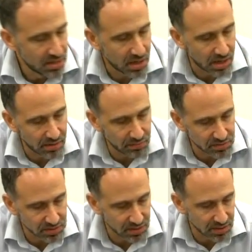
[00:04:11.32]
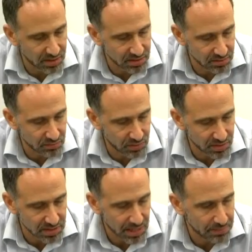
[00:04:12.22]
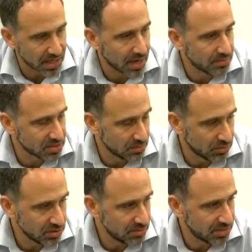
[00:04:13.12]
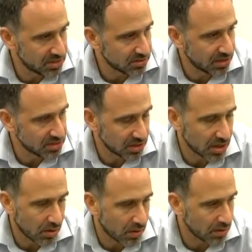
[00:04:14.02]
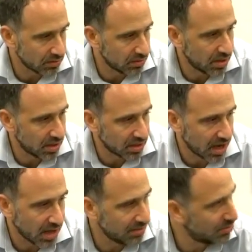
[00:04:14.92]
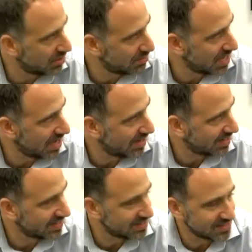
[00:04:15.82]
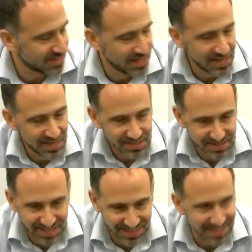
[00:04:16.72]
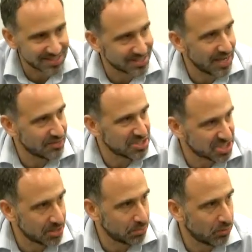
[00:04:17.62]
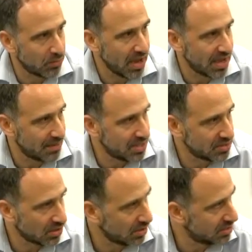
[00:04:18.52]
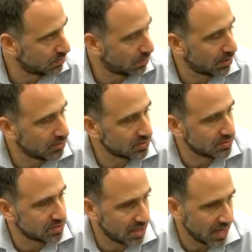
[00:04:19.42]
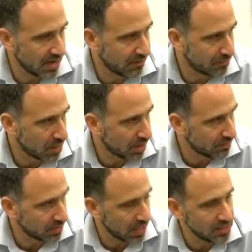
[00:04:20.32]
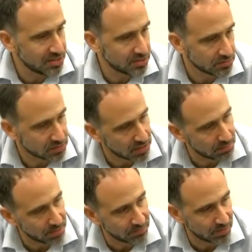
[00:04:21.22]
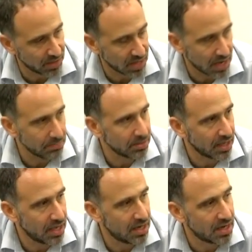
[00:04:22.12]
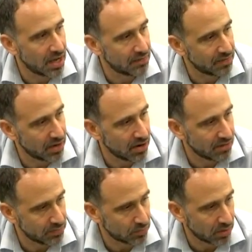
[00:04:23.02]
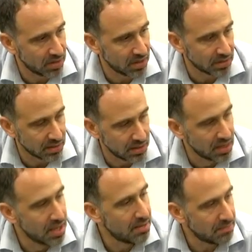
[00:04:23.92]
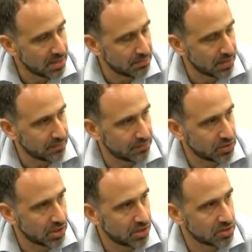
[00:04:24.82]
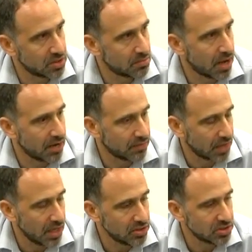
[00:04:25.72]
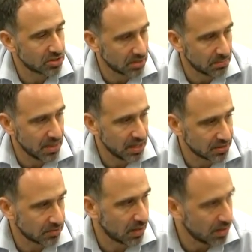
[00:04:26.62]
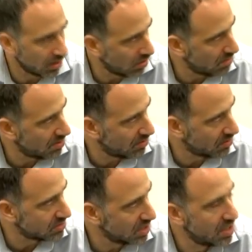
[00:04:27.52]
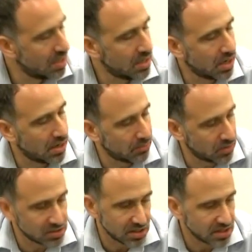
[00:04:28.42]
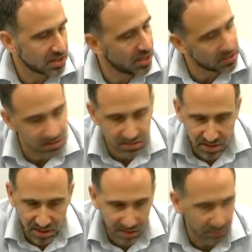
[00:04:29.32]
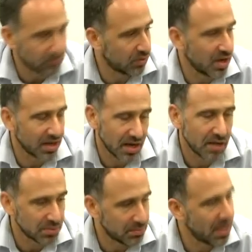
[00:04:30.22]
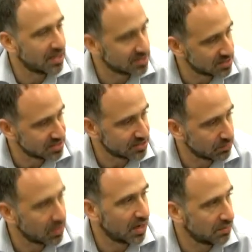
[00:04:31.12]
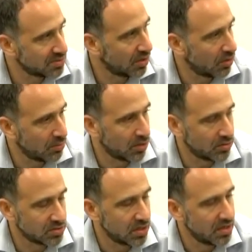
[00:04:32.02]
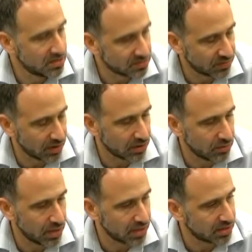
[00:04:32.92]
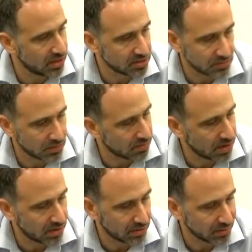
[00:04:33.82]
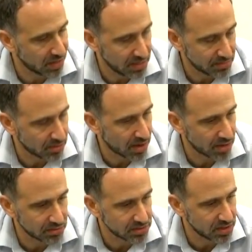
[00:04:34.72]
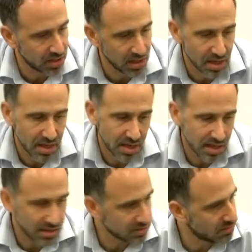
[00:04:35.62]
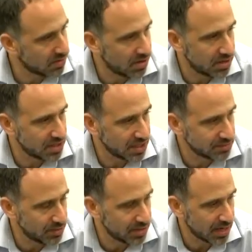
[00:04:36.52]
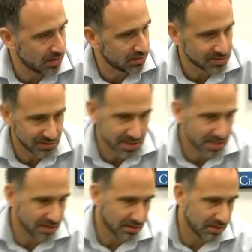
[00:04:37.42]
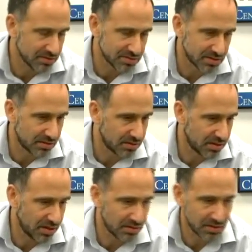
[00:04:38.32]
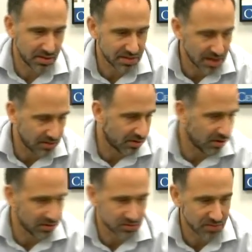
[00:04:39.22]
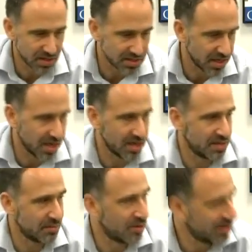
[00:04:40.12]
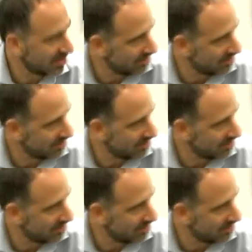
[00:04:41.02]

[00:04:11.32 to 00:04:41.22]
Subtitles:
was one of the top economists at Bush administration, co-authored a column with me on it, because I think it's just kind of a simple way. I mean, there's all these proposals to have modifications, which end up being very complicated, and I very often worry that the main beneficiaries of the modifications are the banks rather than the homeowners. Whereas in this case, we're not going to help the banks. This is something that helps the homeowners. It's very quick, doesn't require any bureaucracy, and it doesn't require any taxpayer dollars. So we can tell all those, the town hallers, we're not taking any of their money.